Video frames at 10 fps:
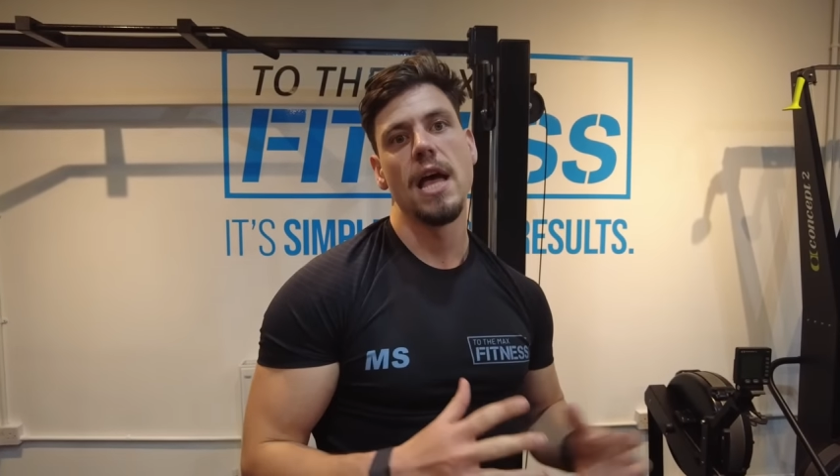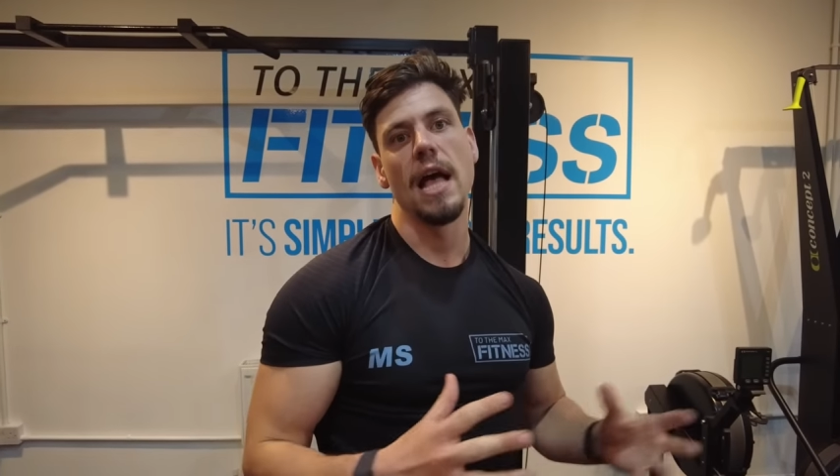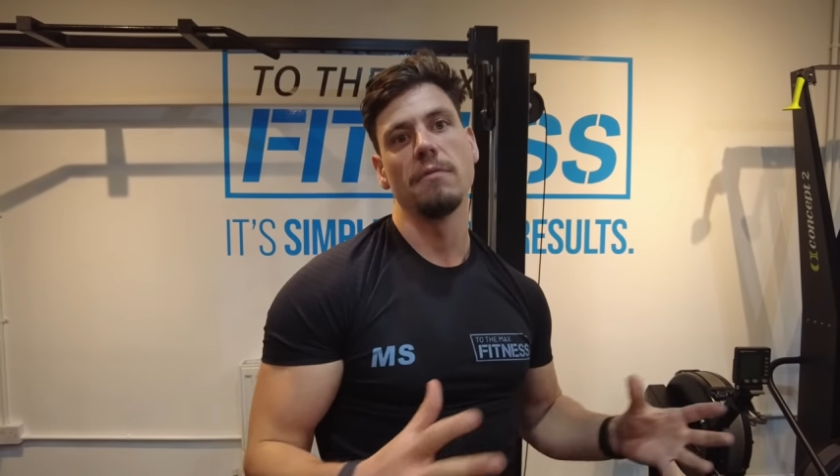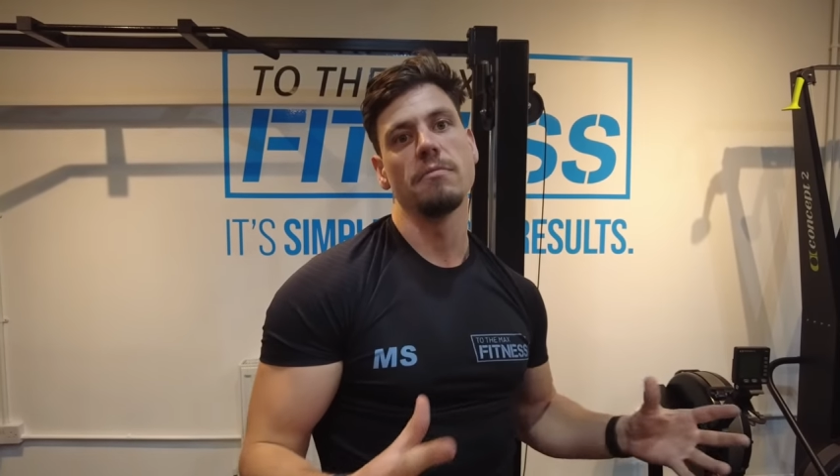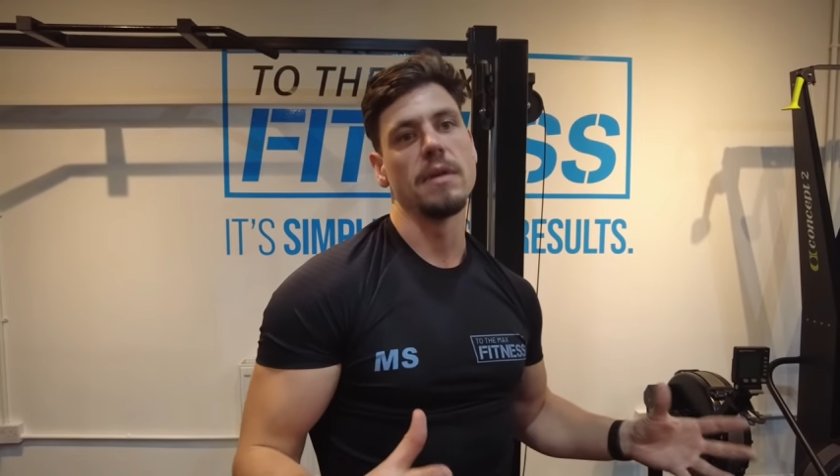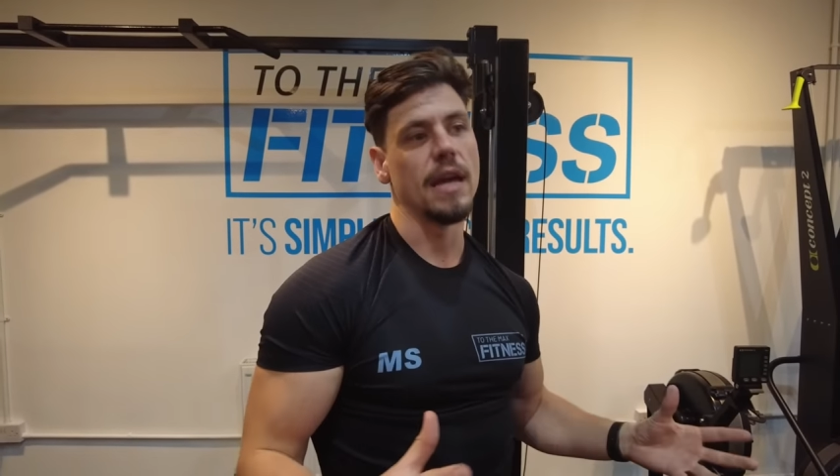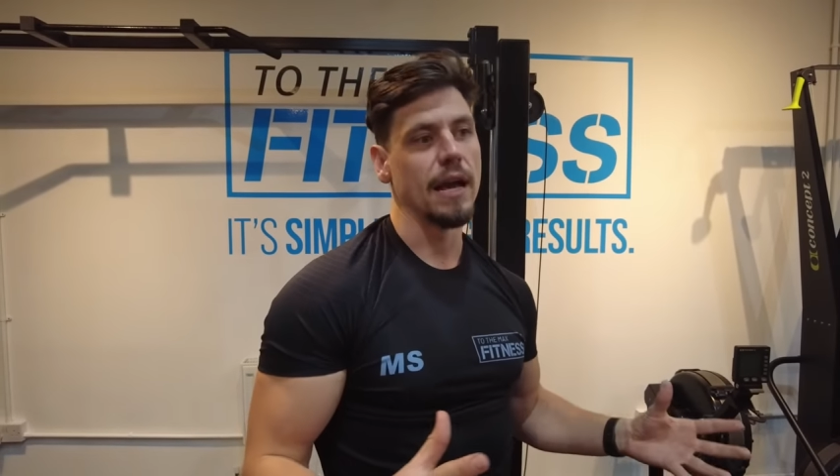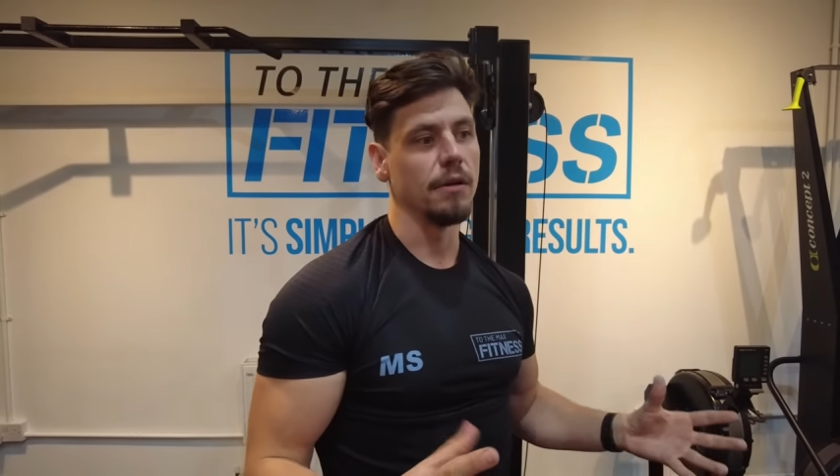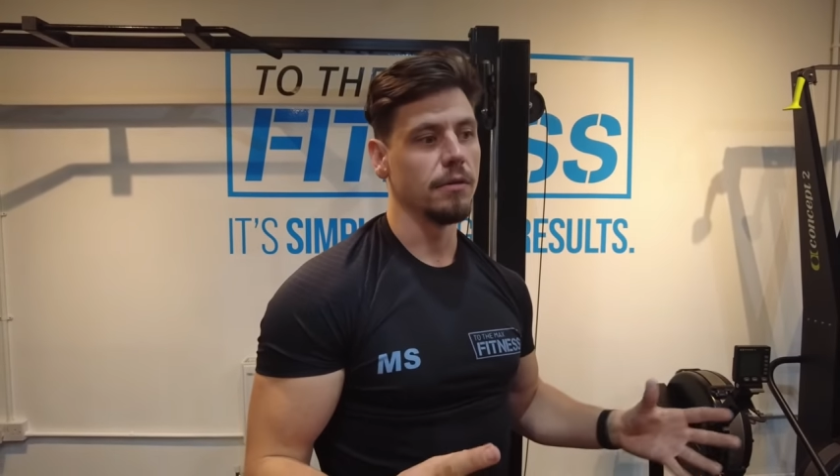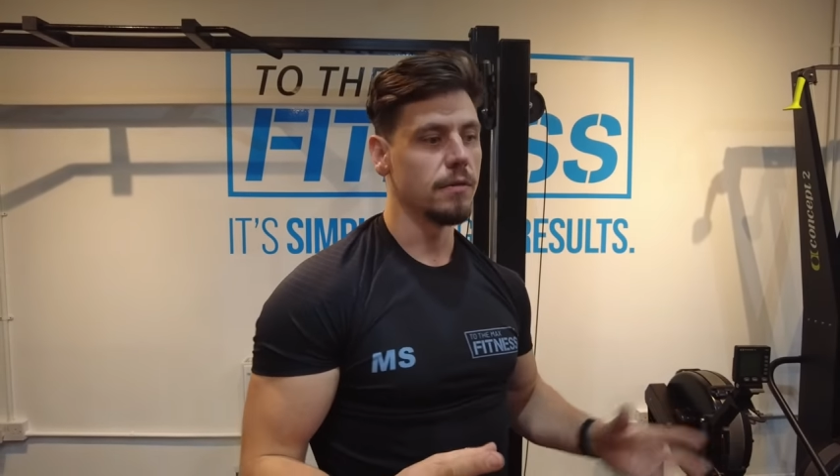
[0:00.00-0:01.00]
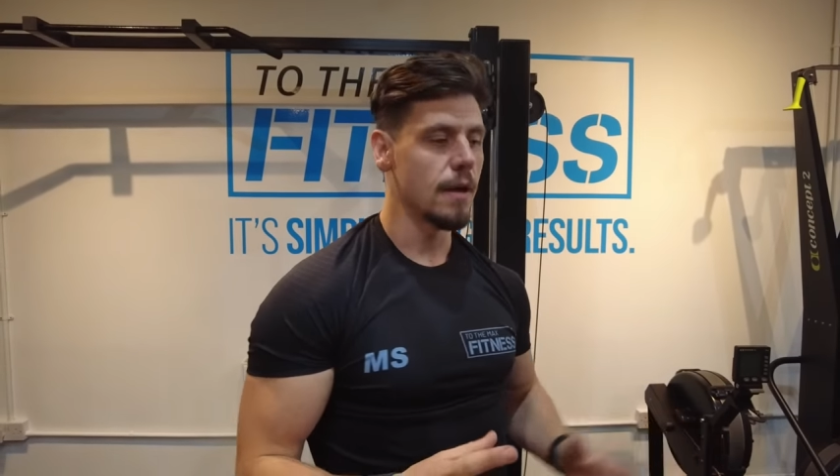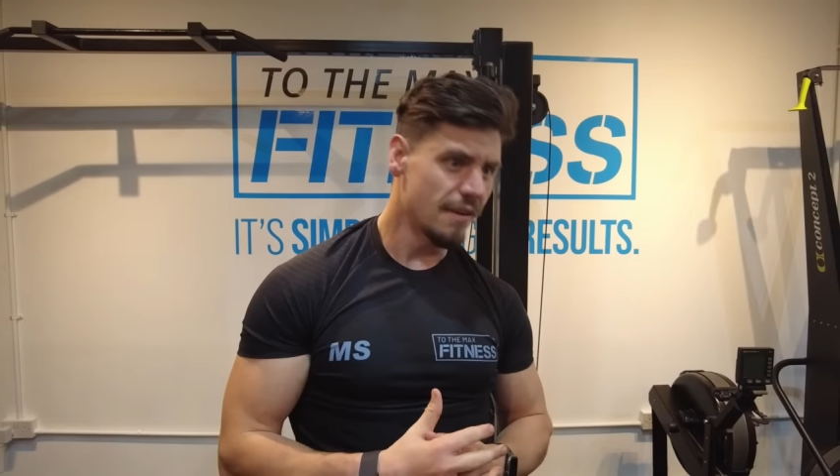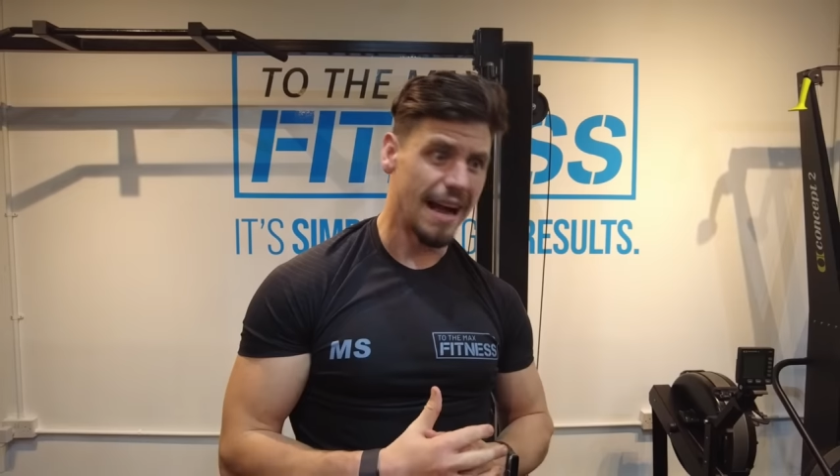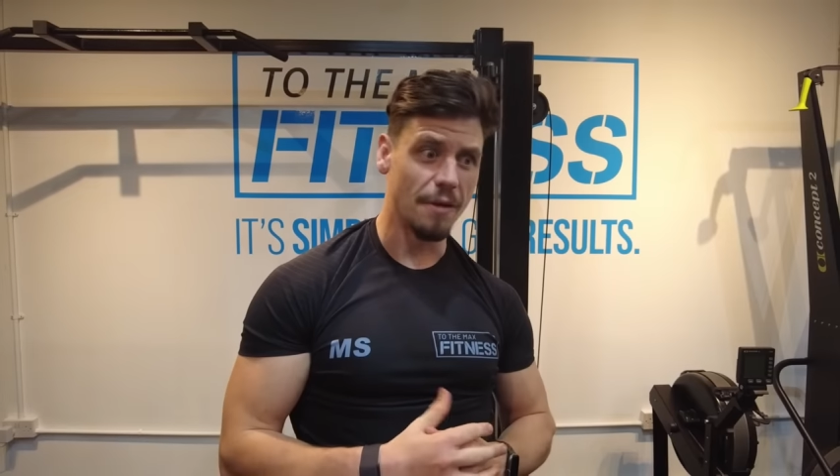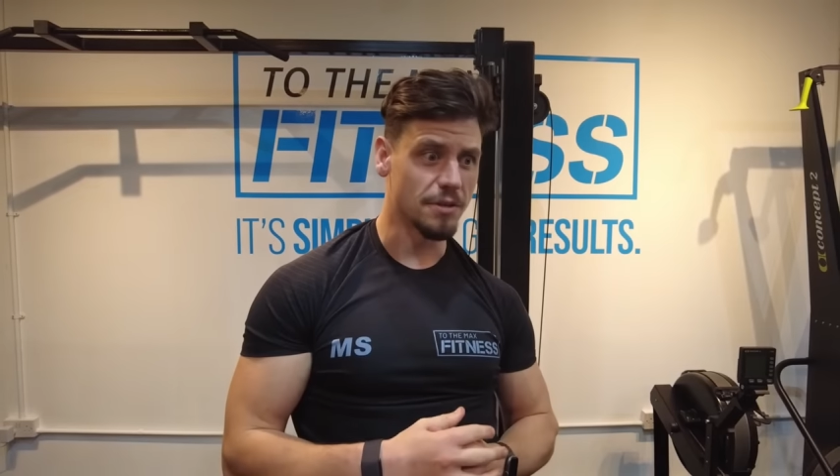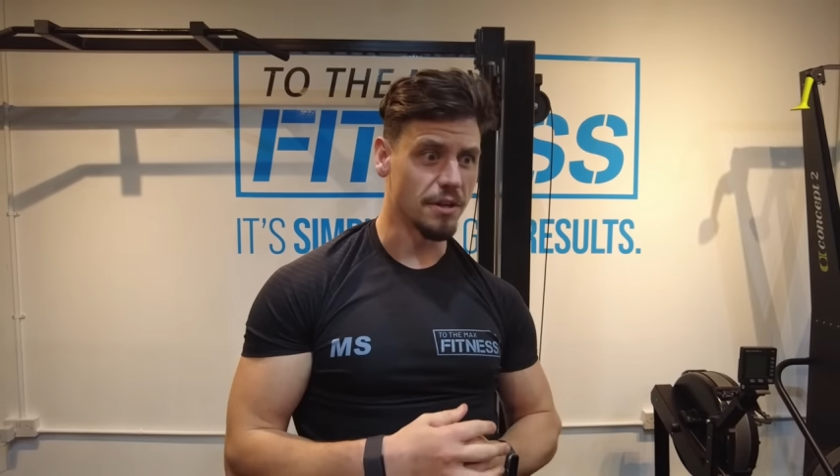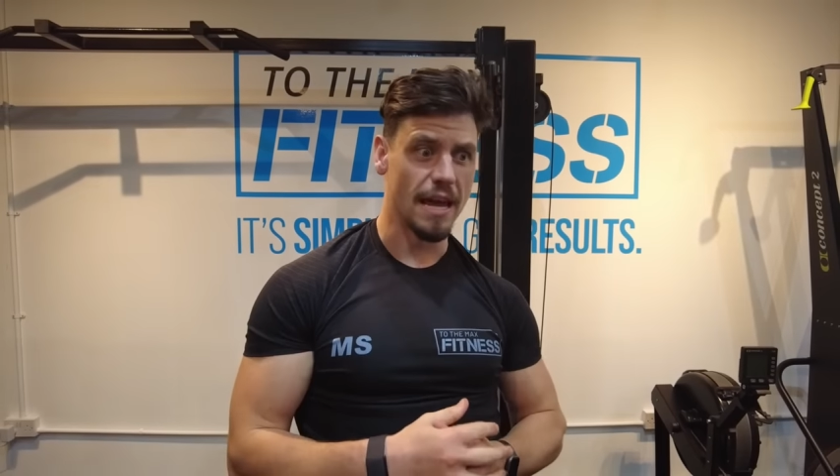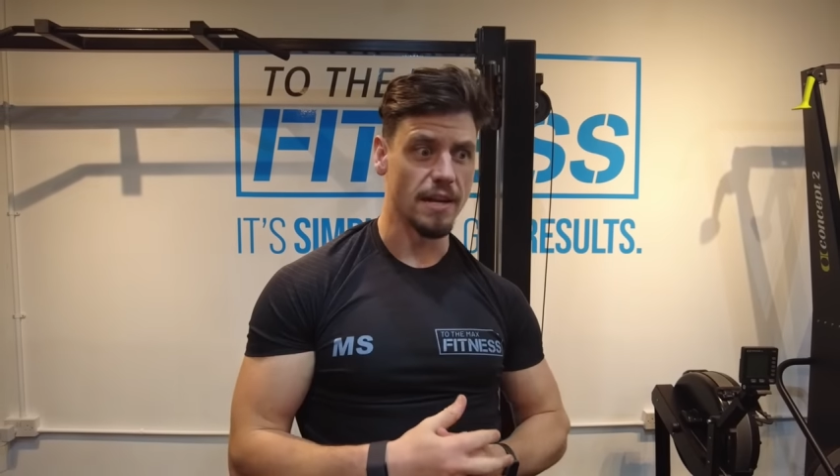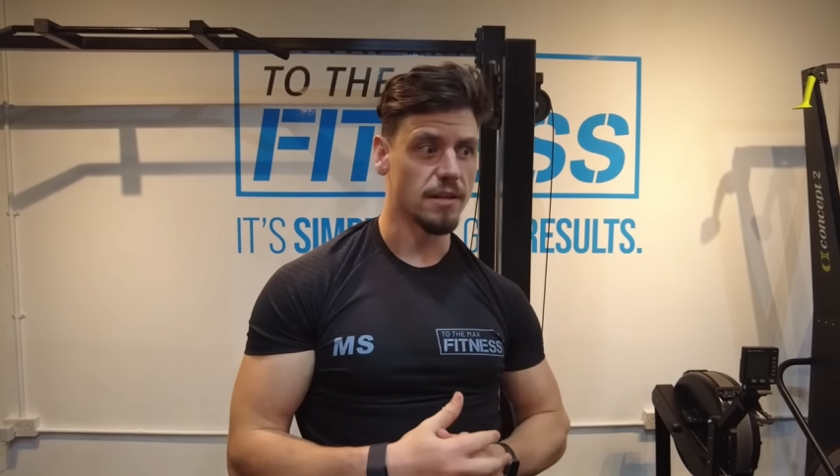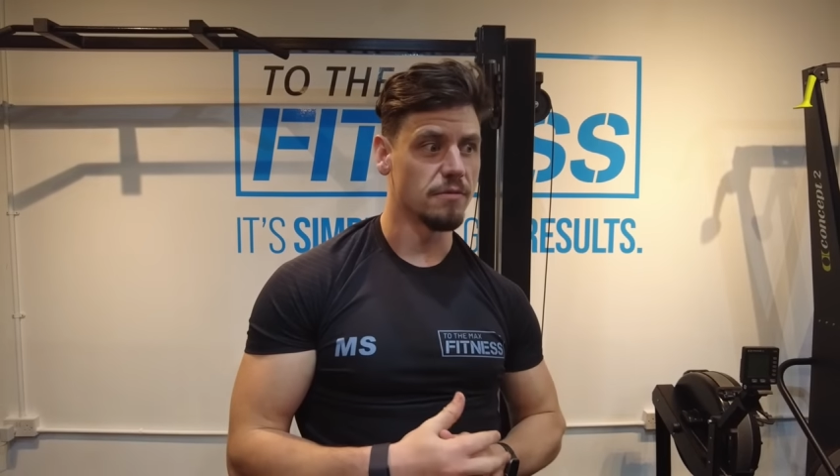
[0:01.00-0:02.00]
helping me out for hours on
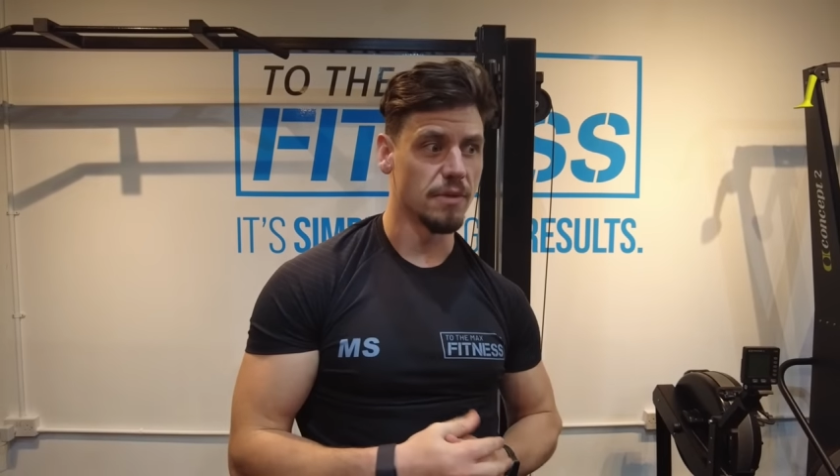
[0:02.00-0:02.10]
end.